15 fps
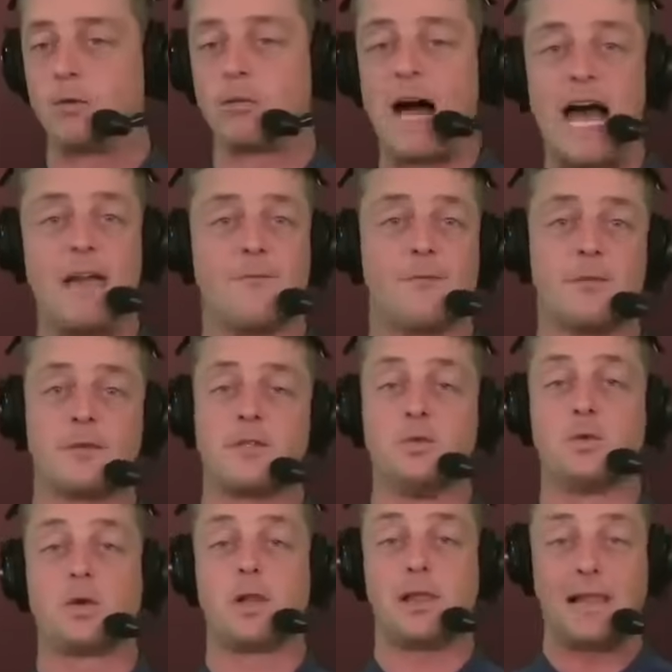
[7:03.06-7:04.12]
rivals
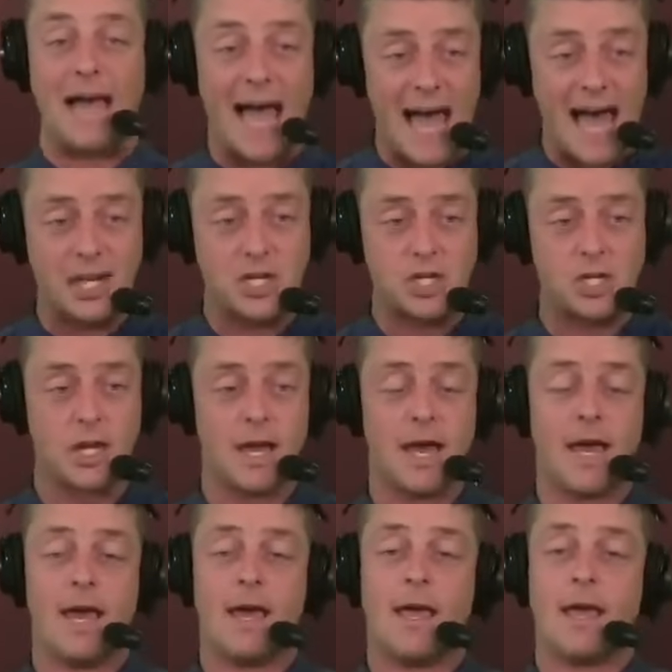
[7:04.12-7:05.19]
who clash,
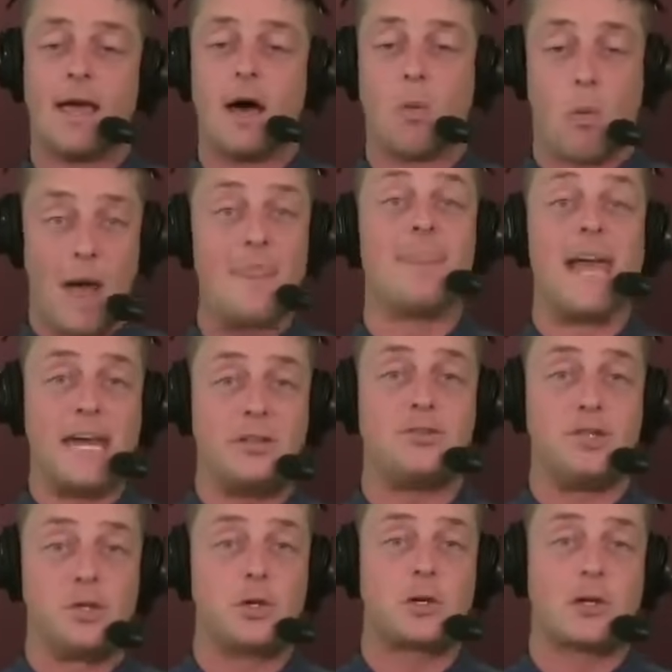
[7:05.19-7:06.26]
when they
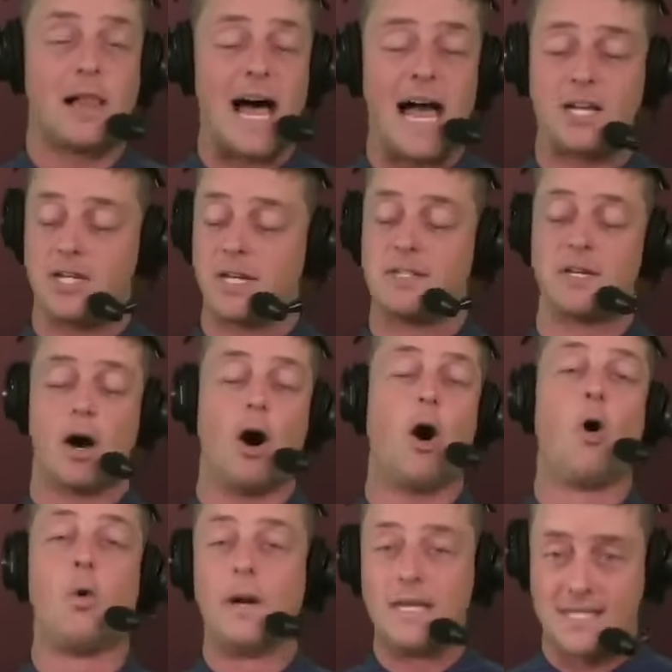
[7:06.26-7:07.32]
do clash, it's
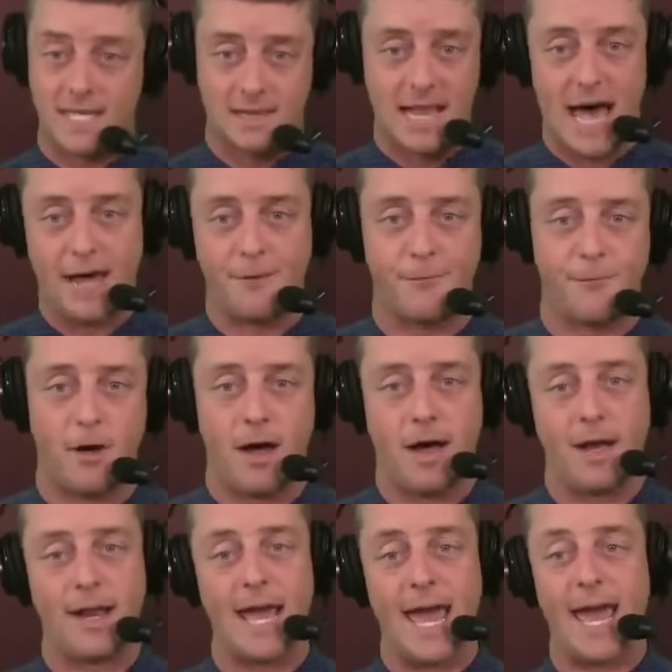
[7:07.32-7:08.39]
always a lot of
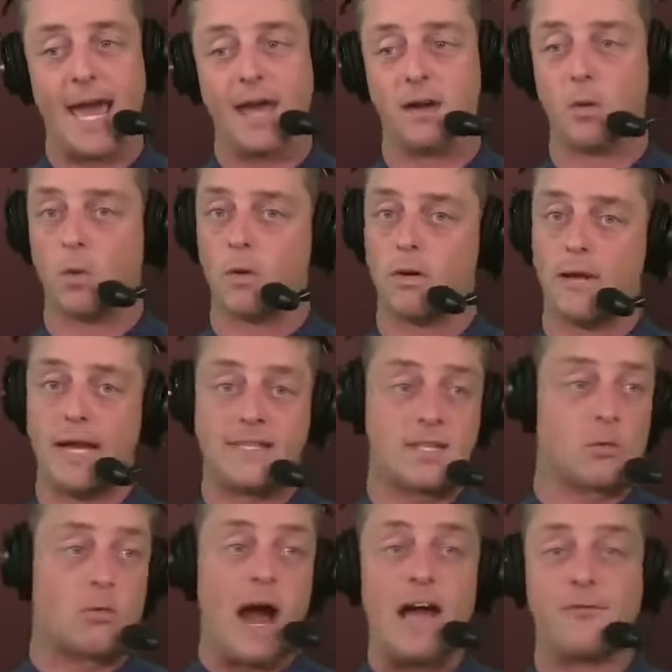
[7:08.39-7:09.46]
fun, and it's
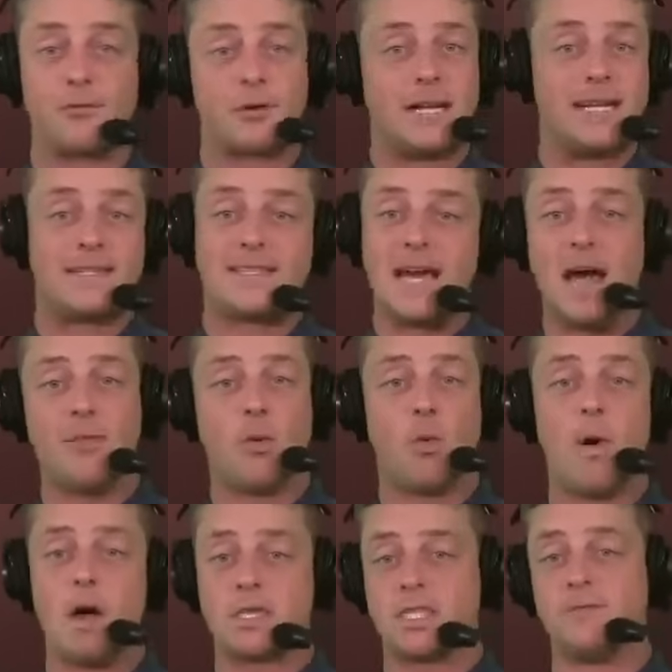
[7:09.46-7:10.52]
a rivalry inside the
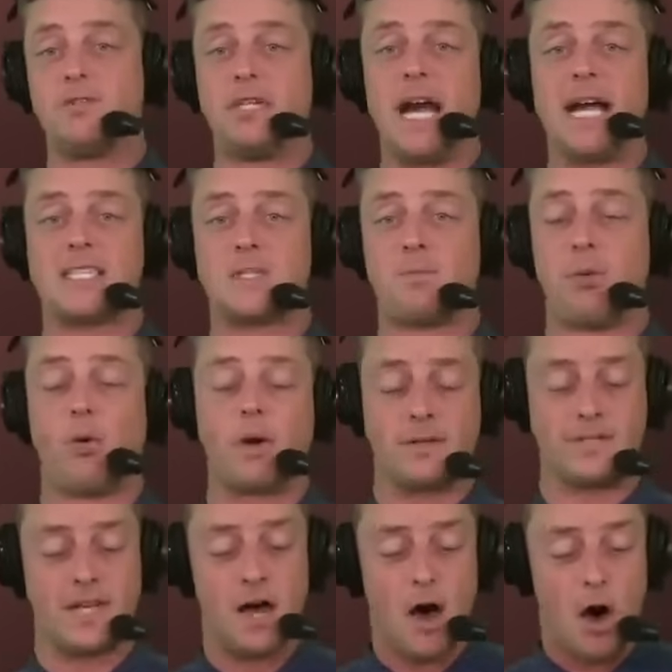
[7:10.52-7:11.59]
walls of Chat
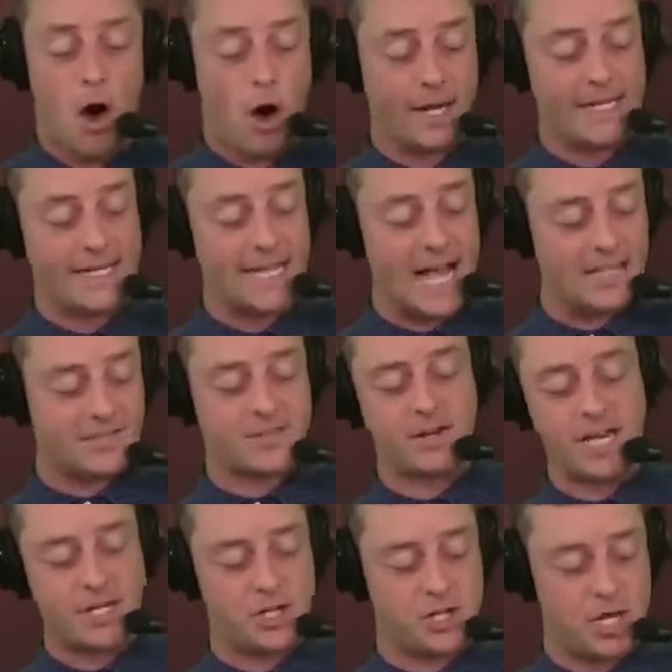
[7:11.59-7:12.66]
Sports. On
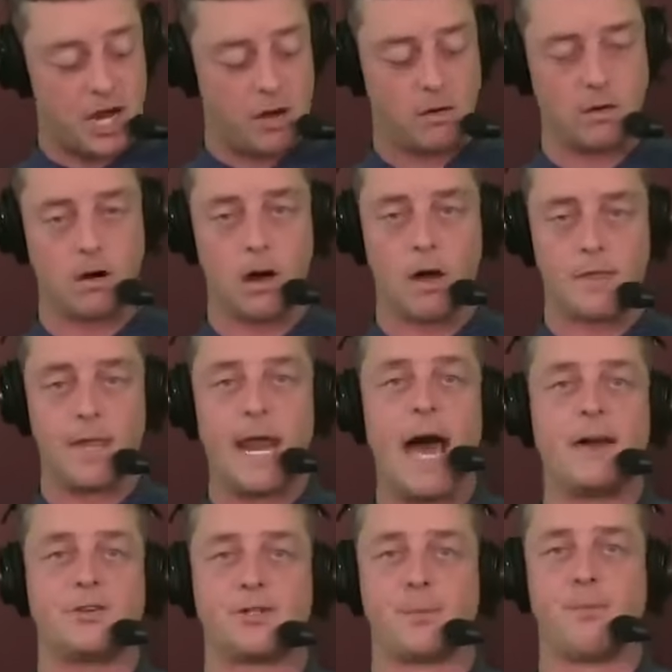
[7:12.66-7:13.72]
yesterday's show, on the
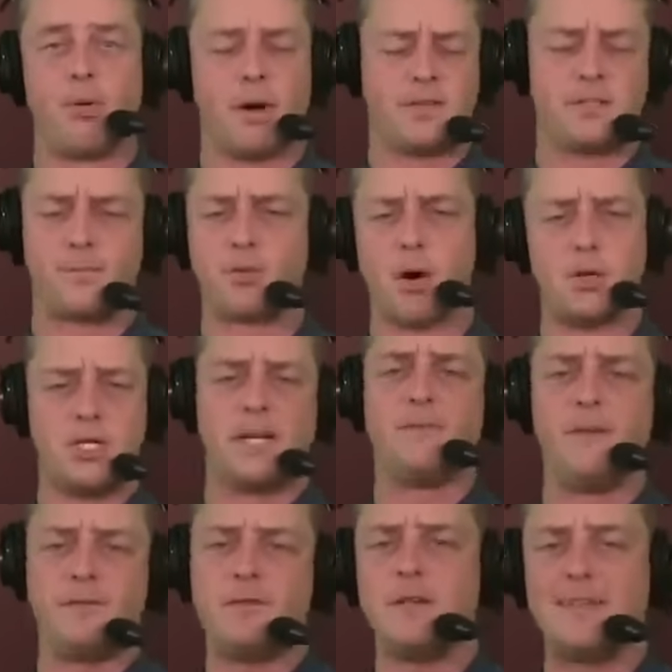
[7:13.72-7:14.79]
Niners Report, it's approaching
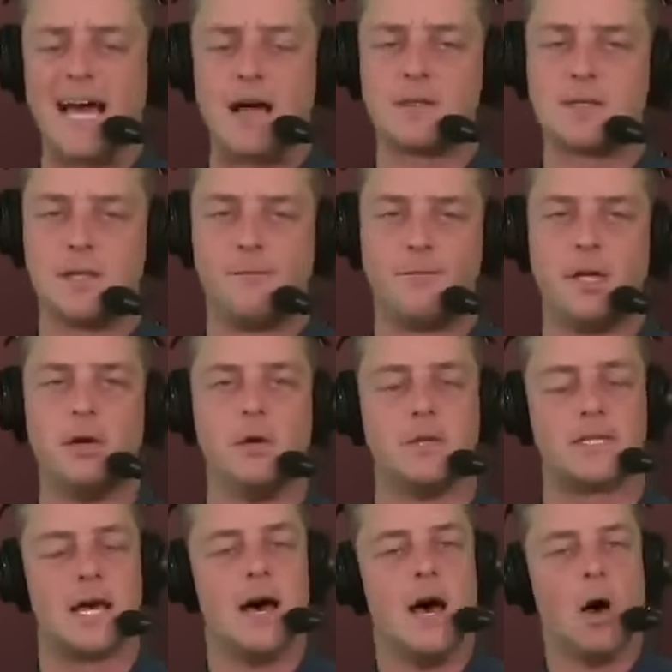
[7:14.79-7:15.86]
50,000
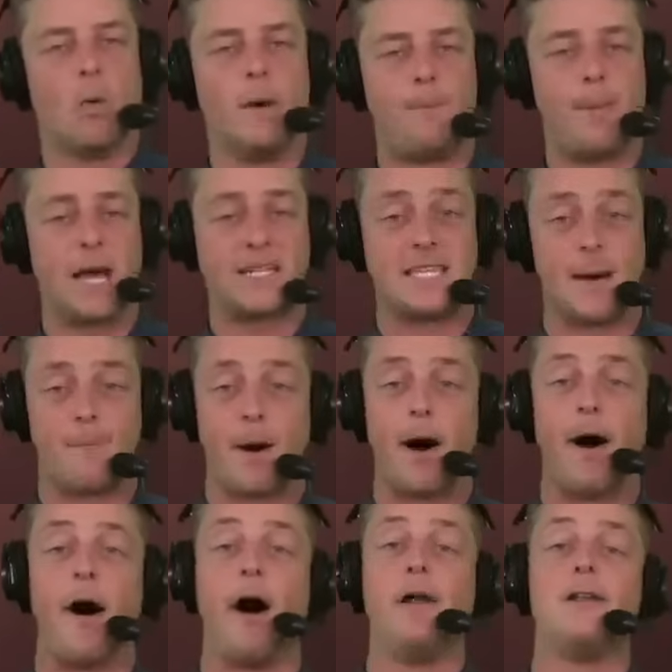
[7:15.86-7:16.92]
views. We picked up
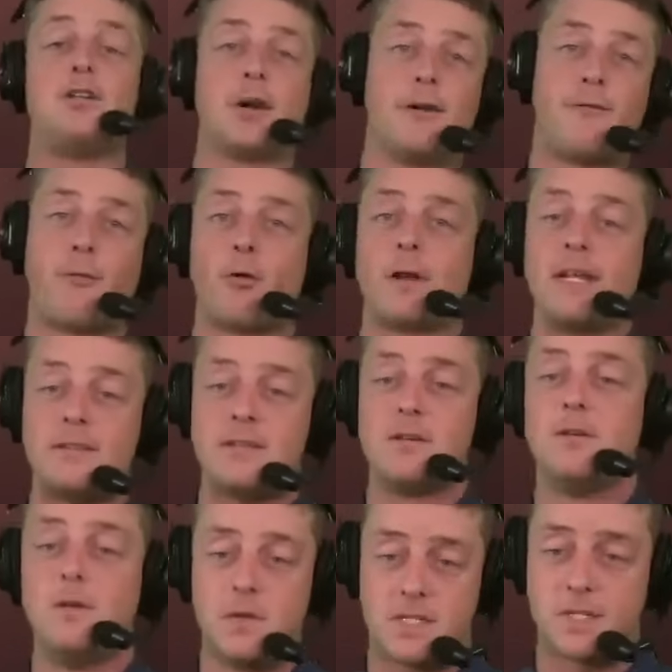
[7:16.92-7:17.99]

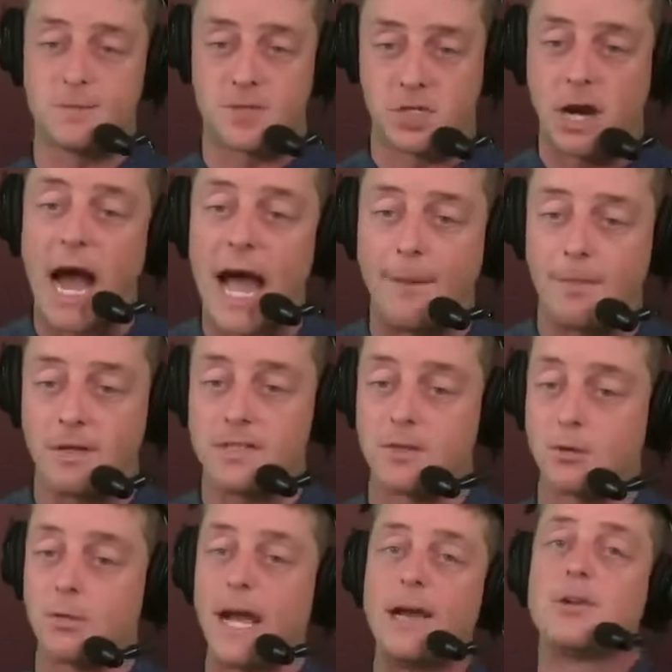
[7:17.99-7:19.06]
142 new subscribers.
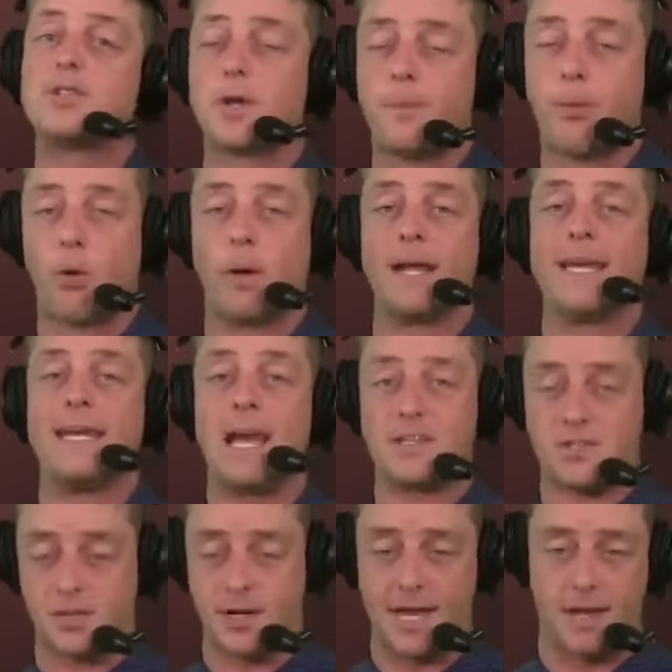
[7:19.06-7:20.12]
The Raiders Report
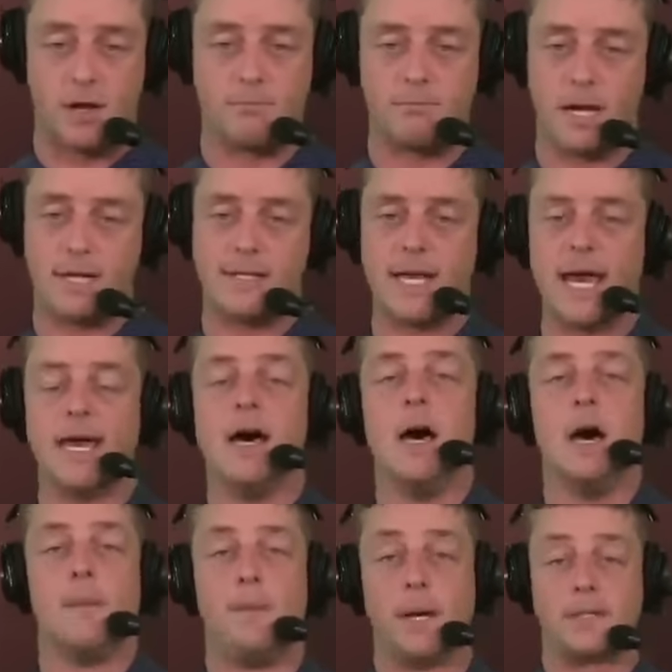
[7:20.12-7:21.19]
yesterday on Monday
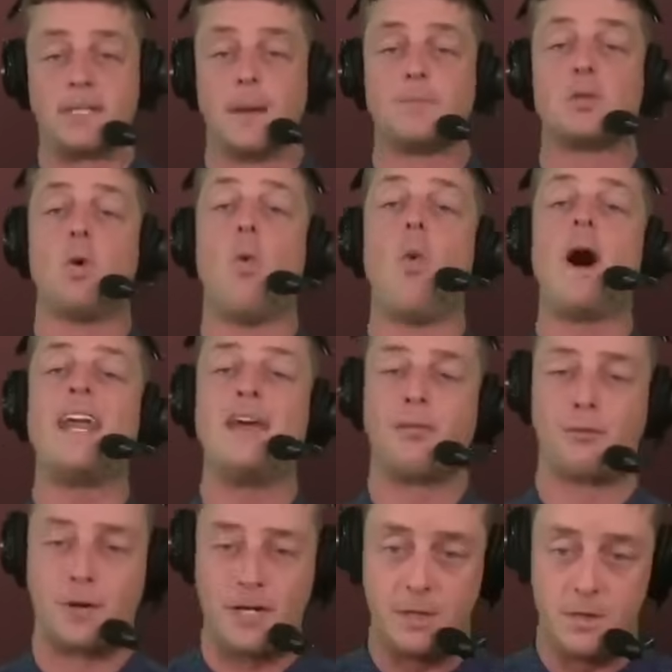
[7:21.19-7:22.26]
picked up
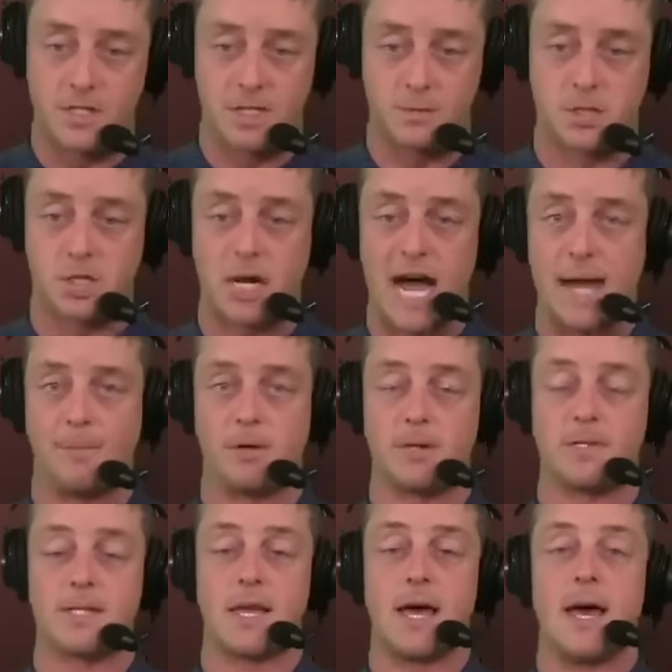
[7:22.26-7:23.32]
23 new
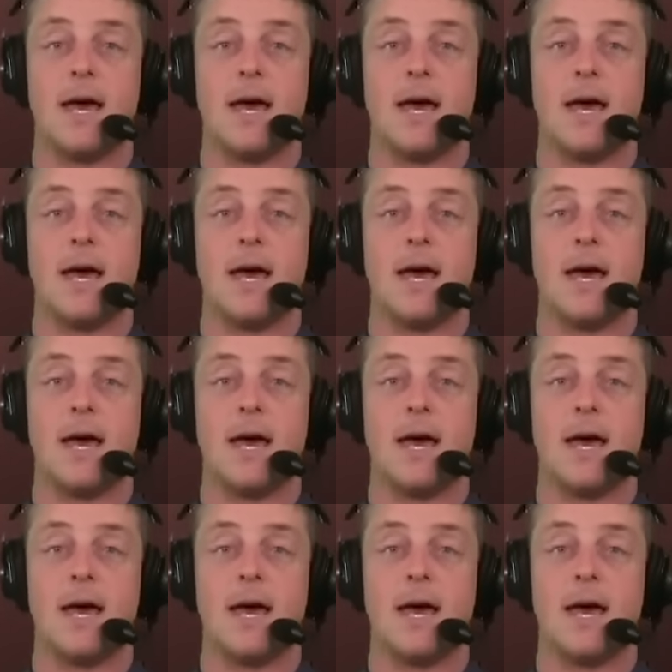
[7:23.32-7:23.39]
subscribers.